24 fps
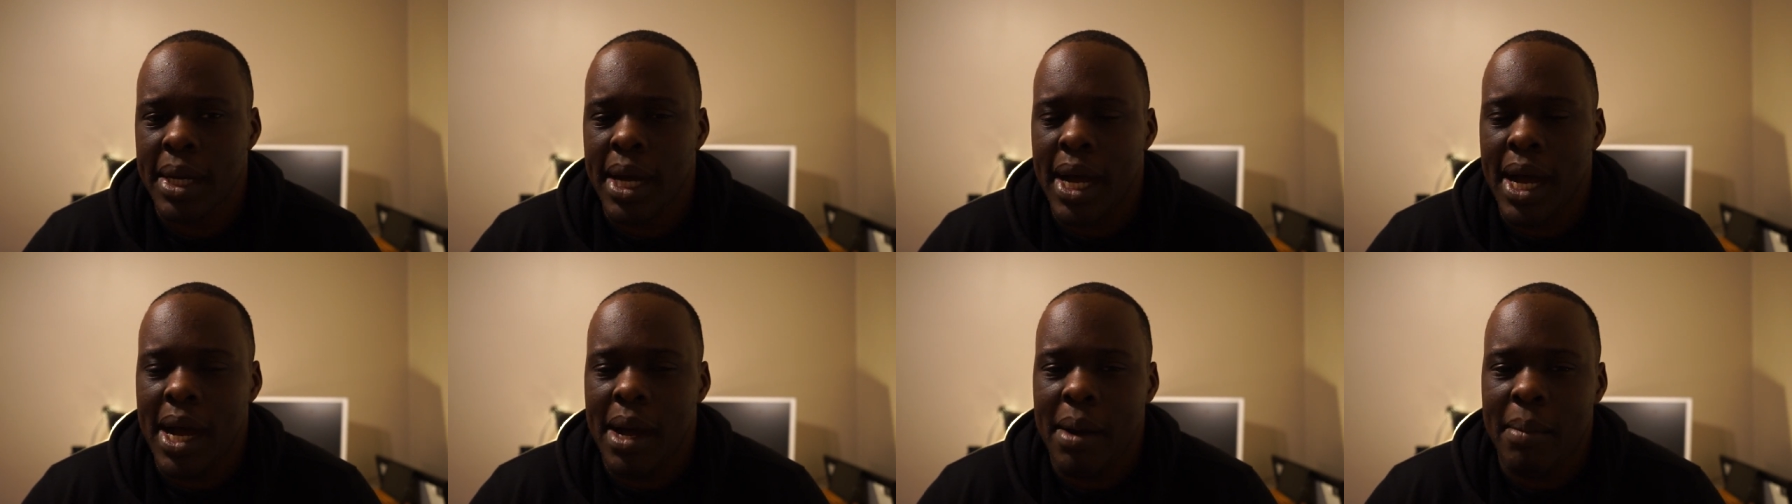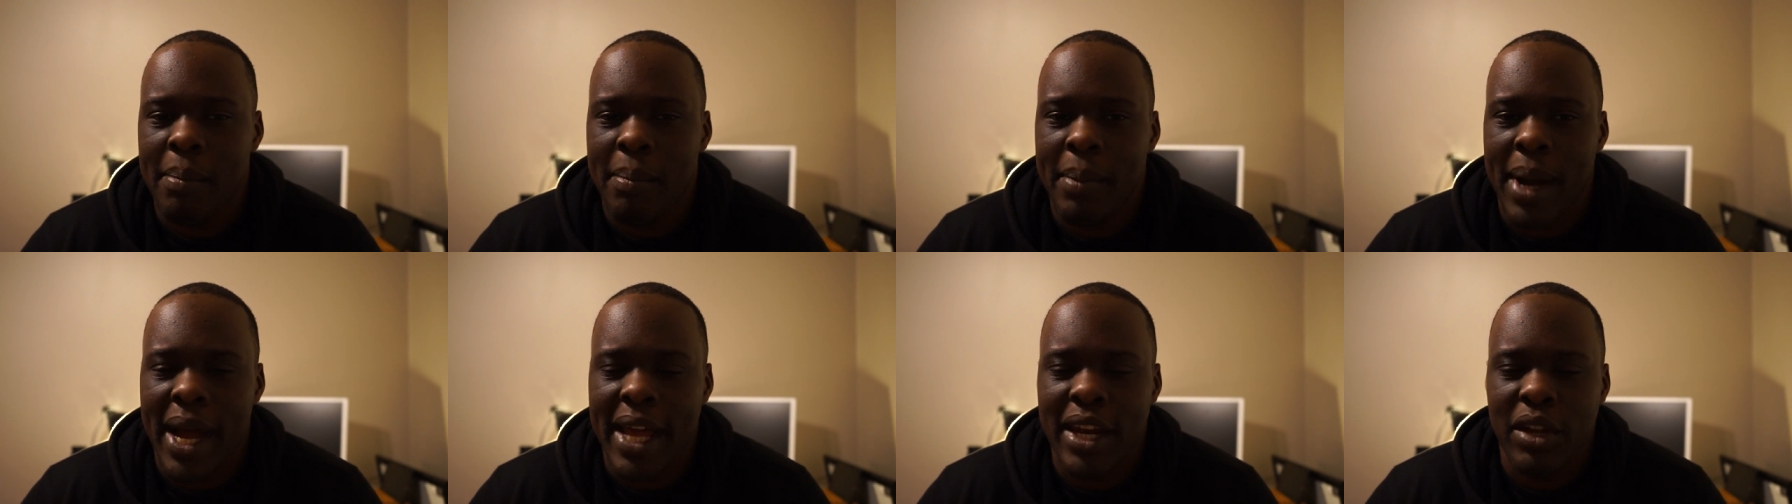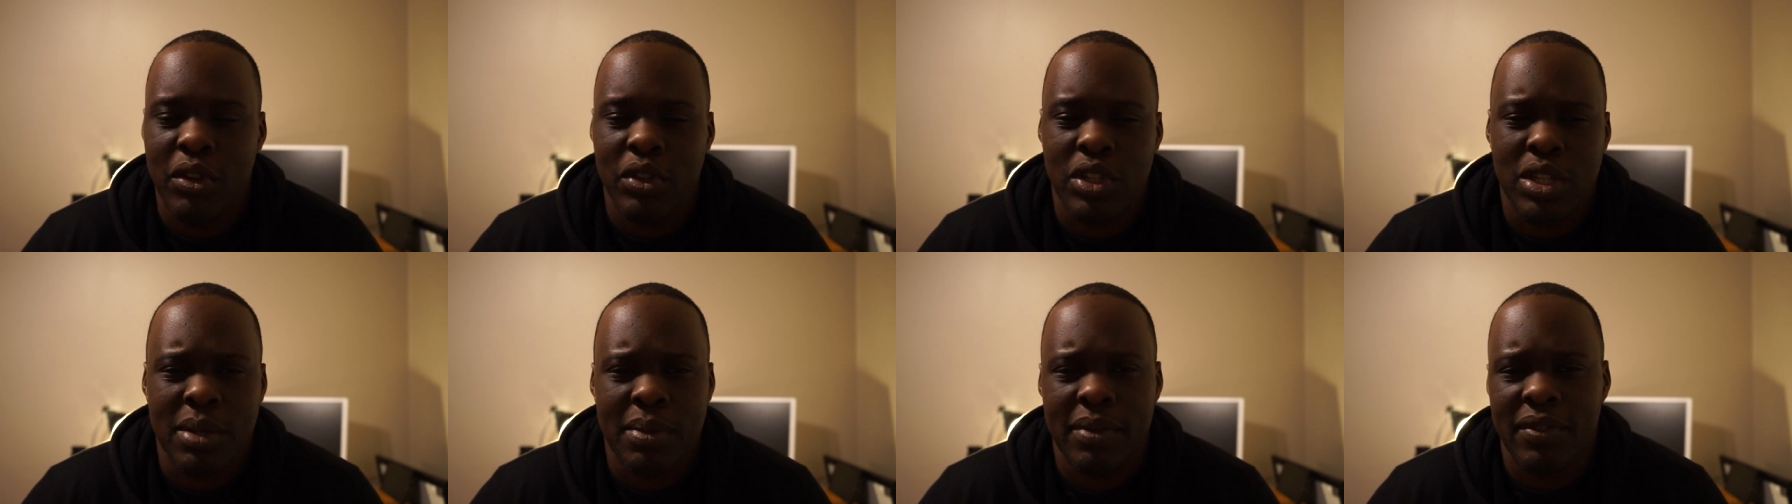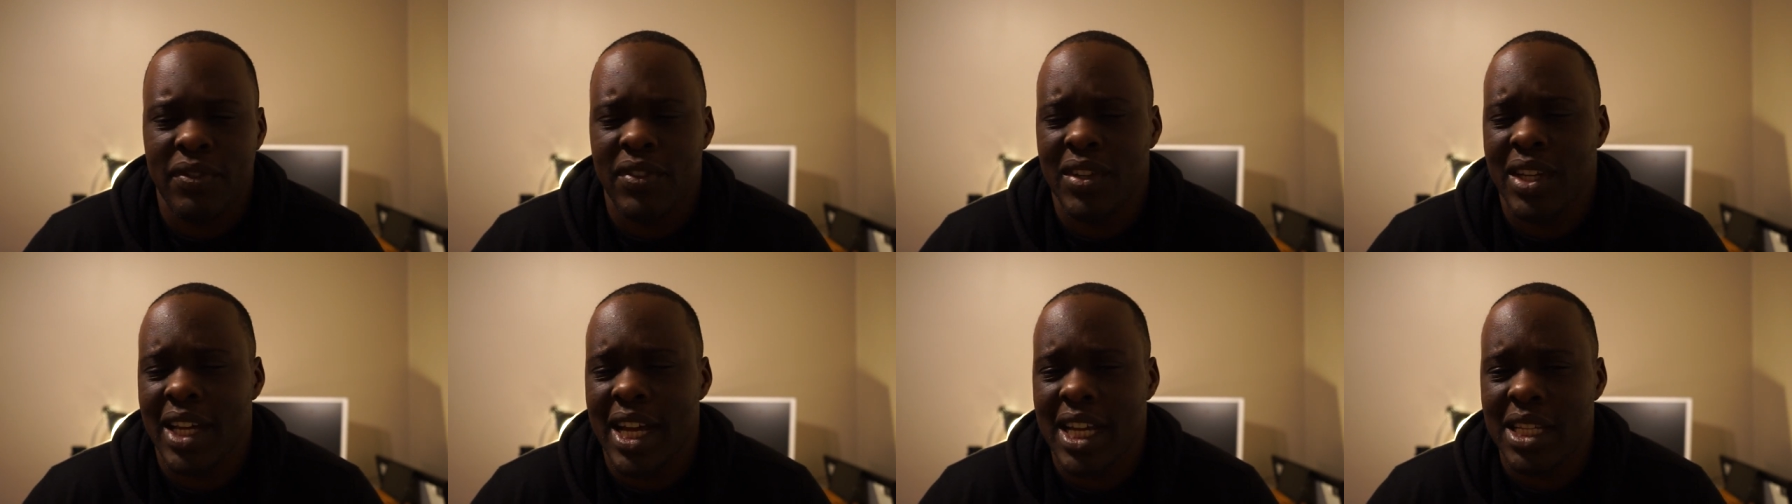Um, I know some
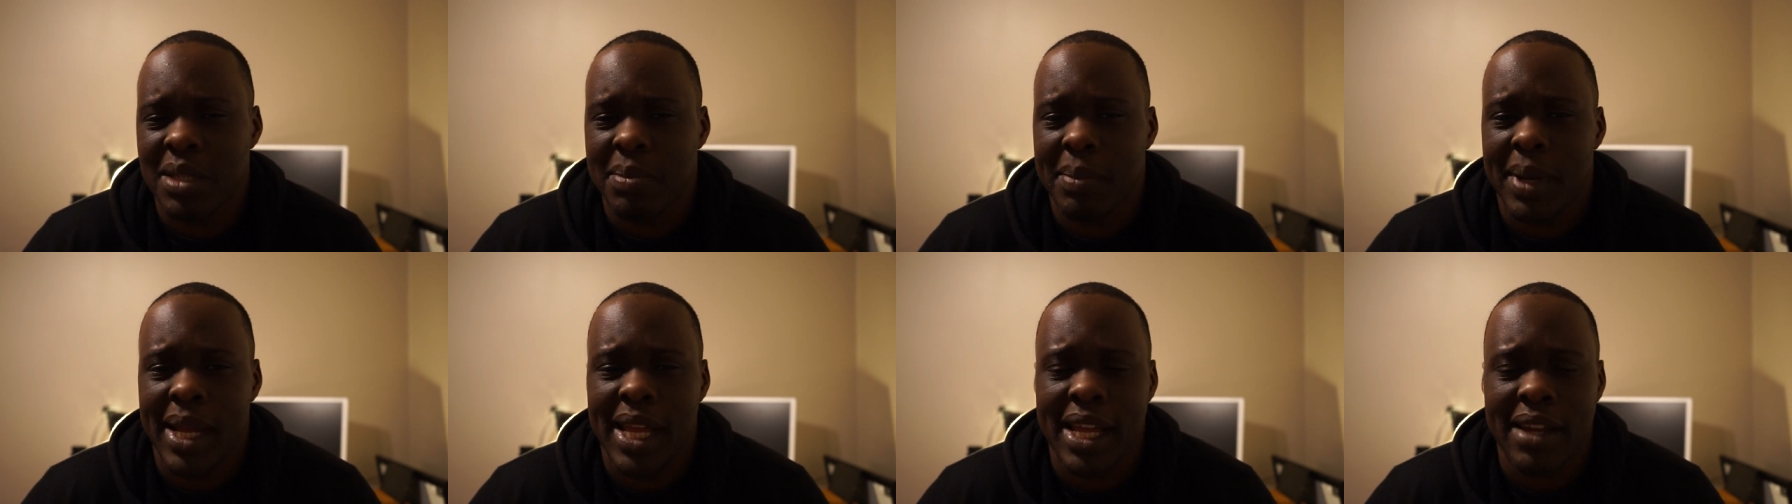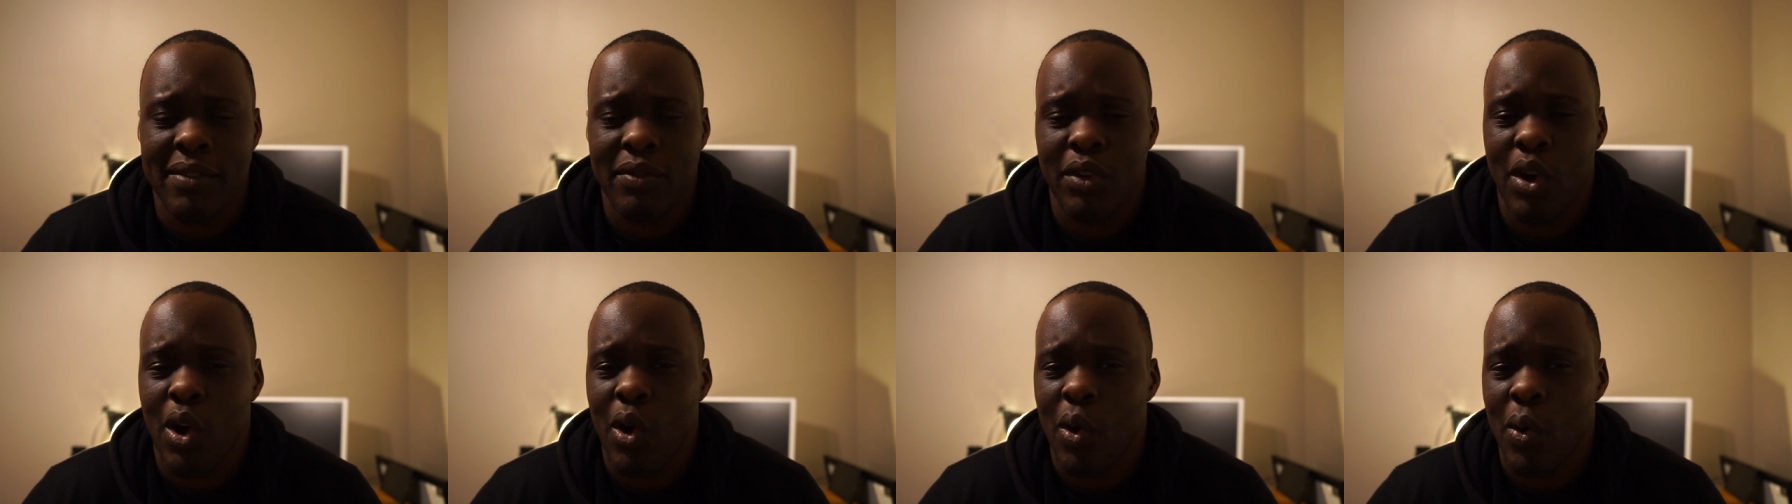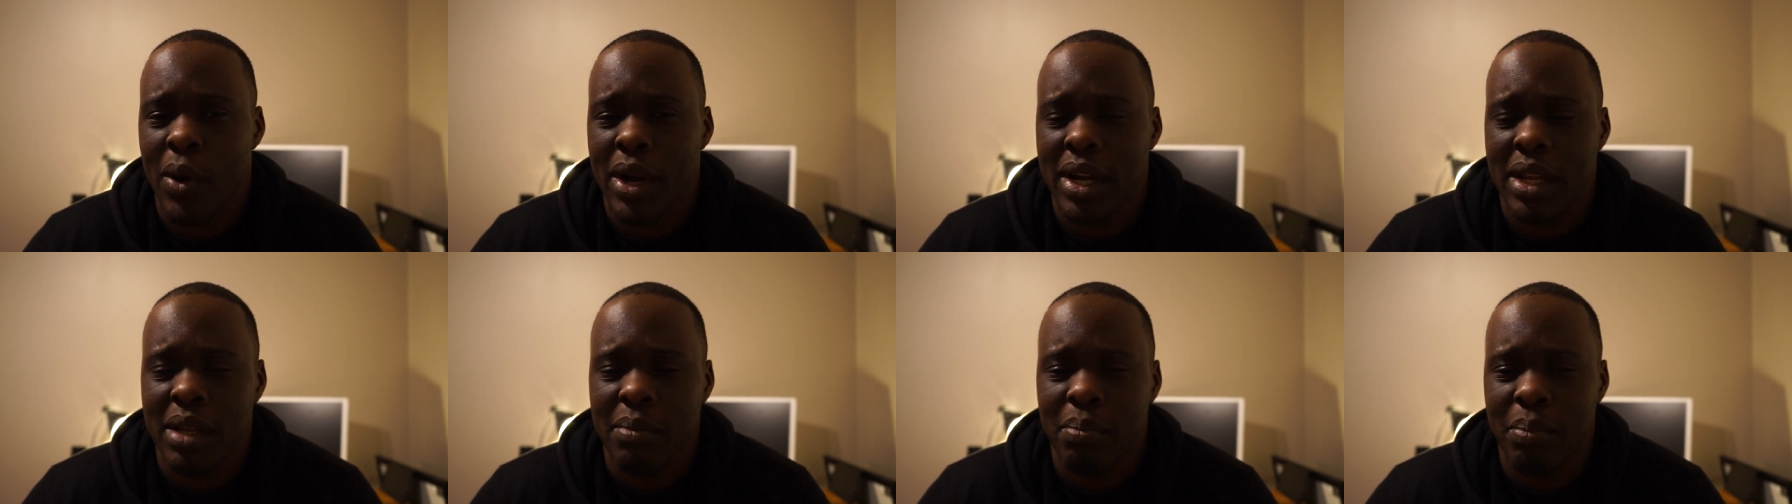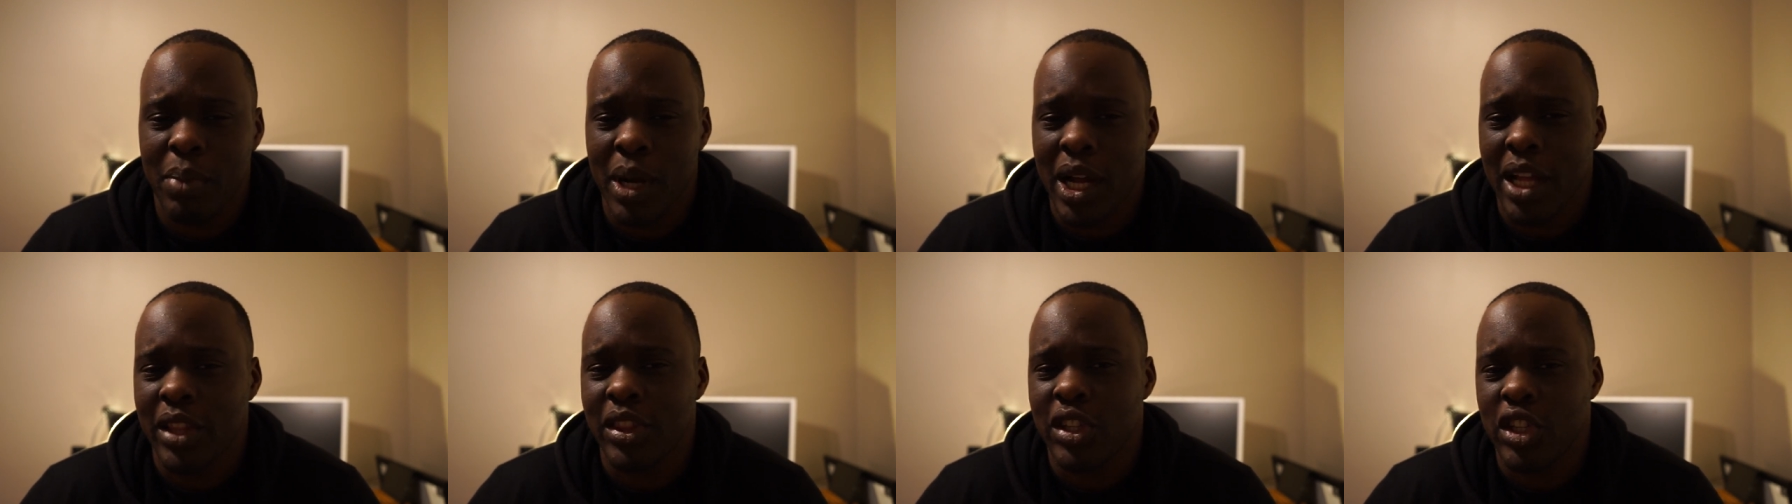of you guys might have already
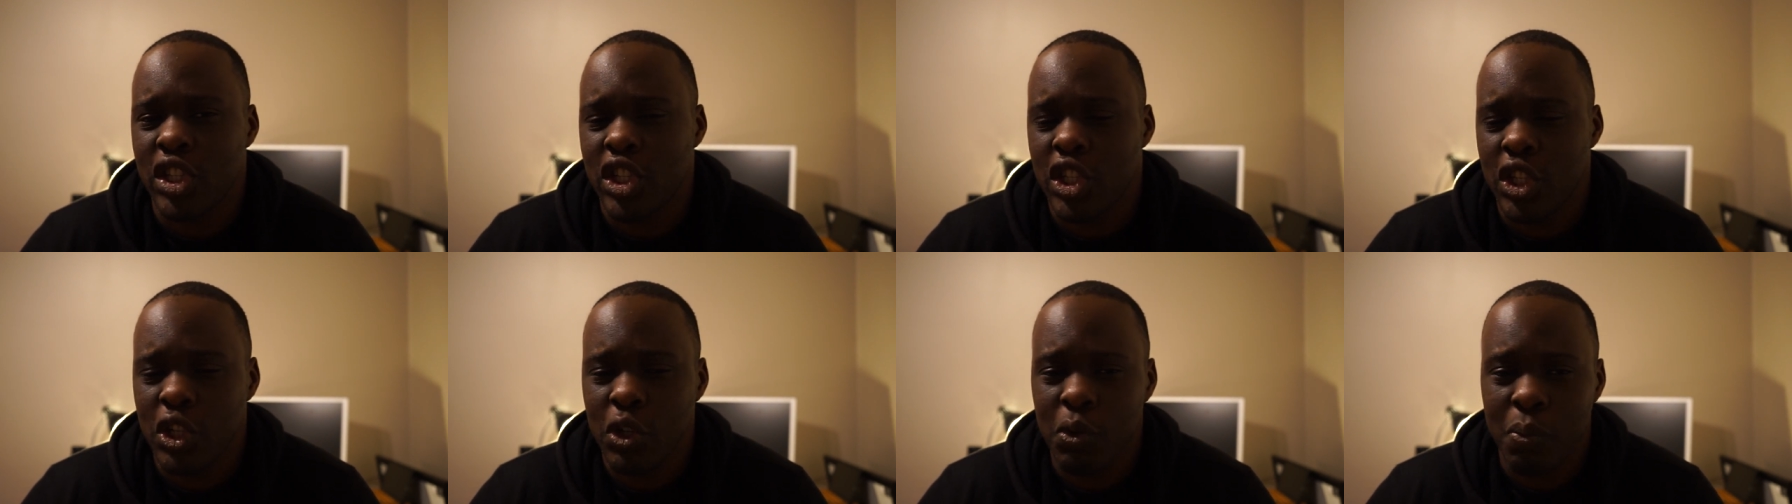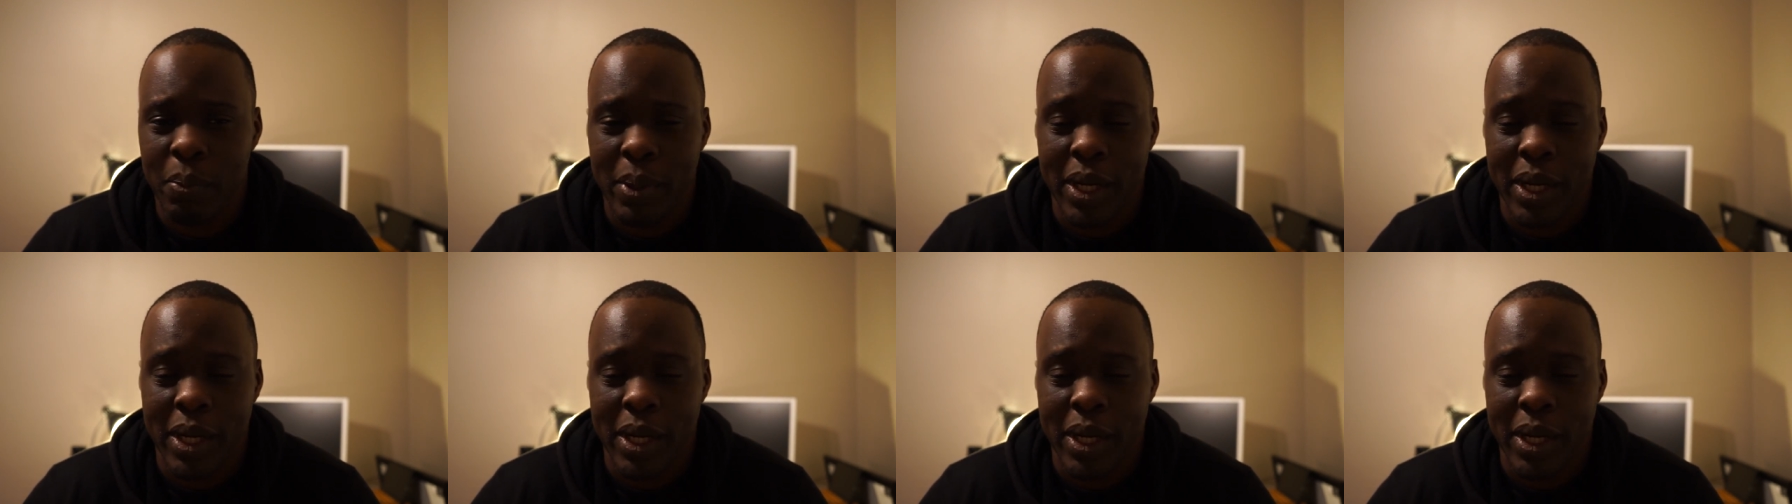bought the shoe,